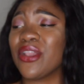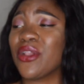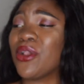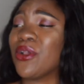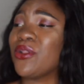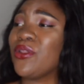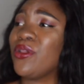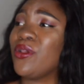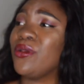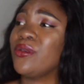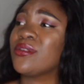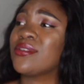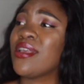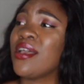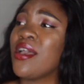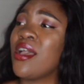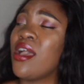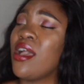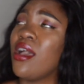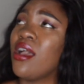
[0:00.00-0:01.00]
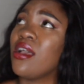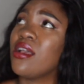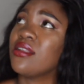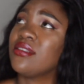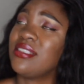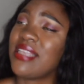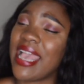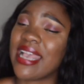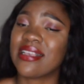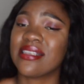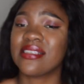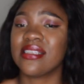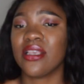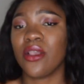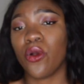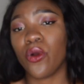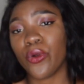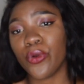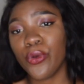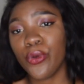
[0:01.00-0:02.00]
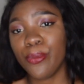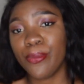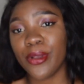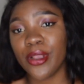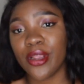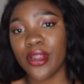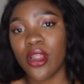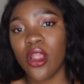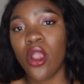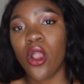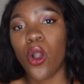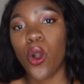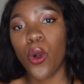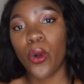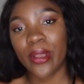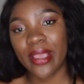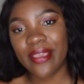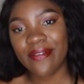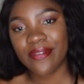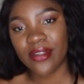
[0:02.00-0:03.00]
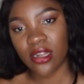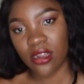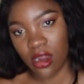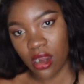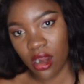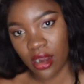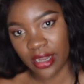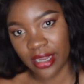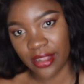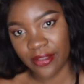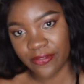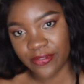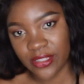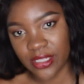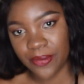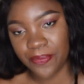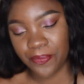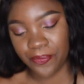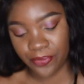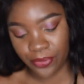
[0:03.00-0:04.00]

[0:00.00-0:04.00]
you can use taxi or Uber, or even a car lift.